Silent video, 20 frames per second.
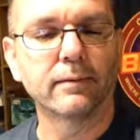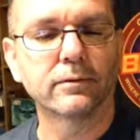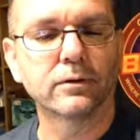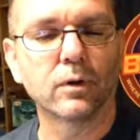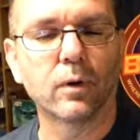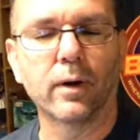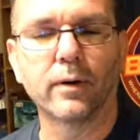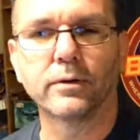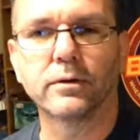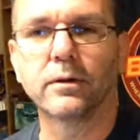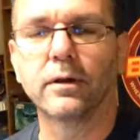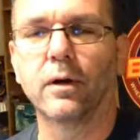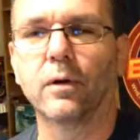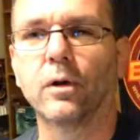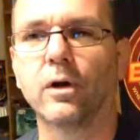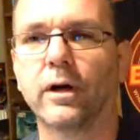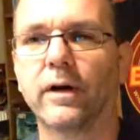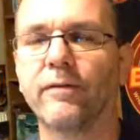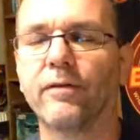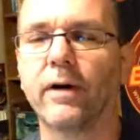So I was
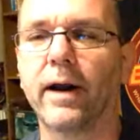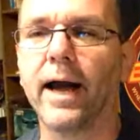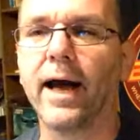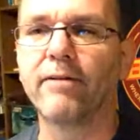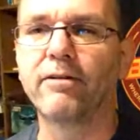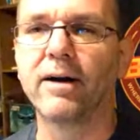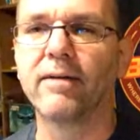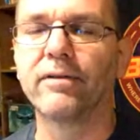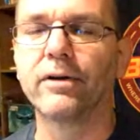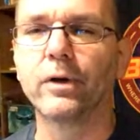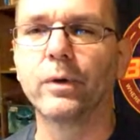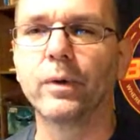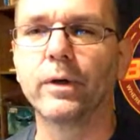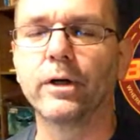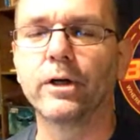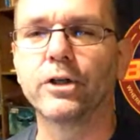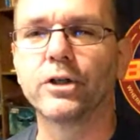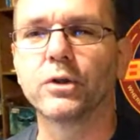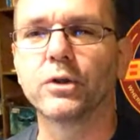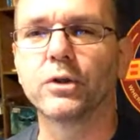looking for ad revenue, and
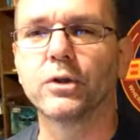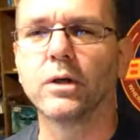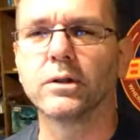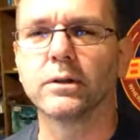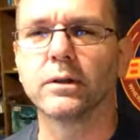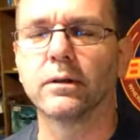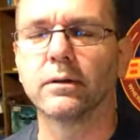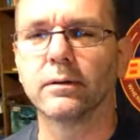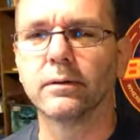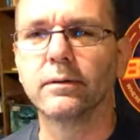there just wasn't.